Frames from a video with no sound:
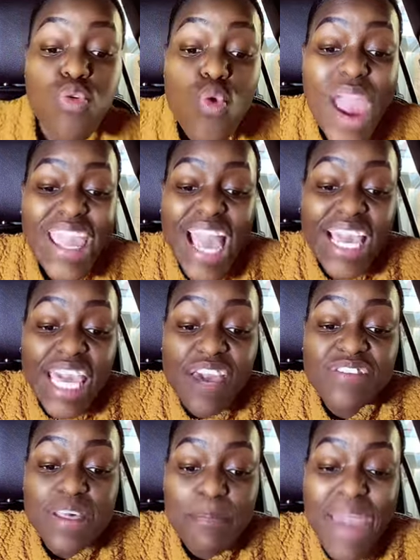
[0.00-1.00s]
Prayer
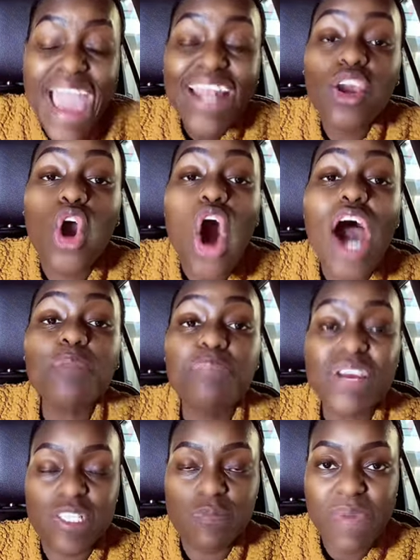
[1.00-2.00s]
gives a man
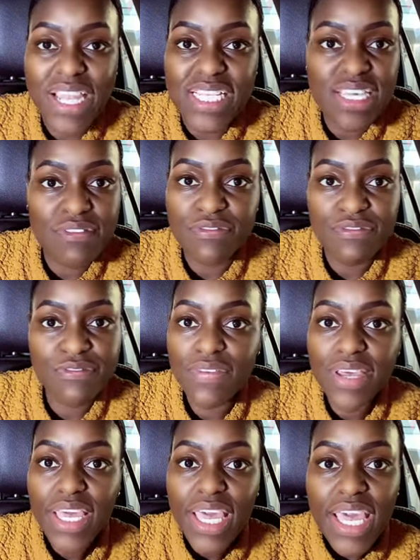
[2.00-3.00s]
God
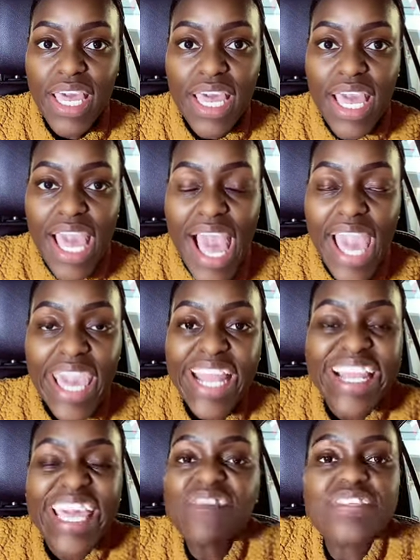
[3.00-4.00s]
perspective.
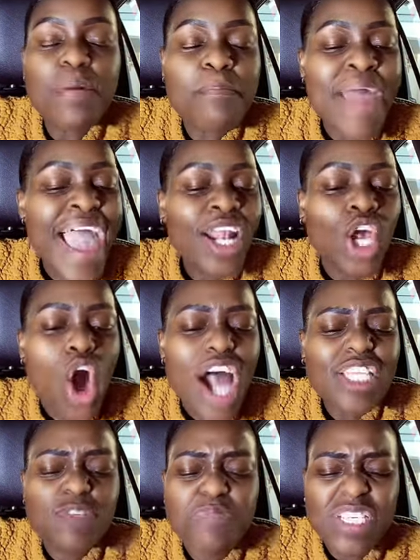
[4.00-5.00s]
It gives a man
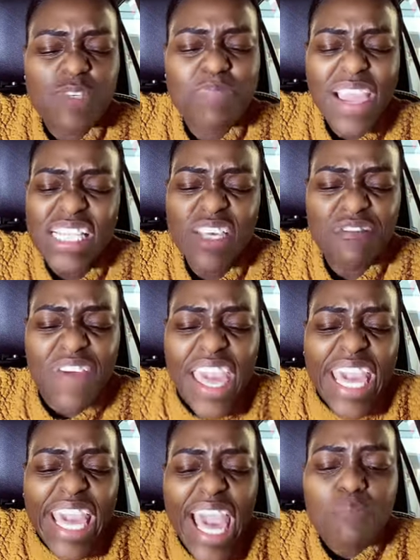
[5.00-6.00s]
God's perspective.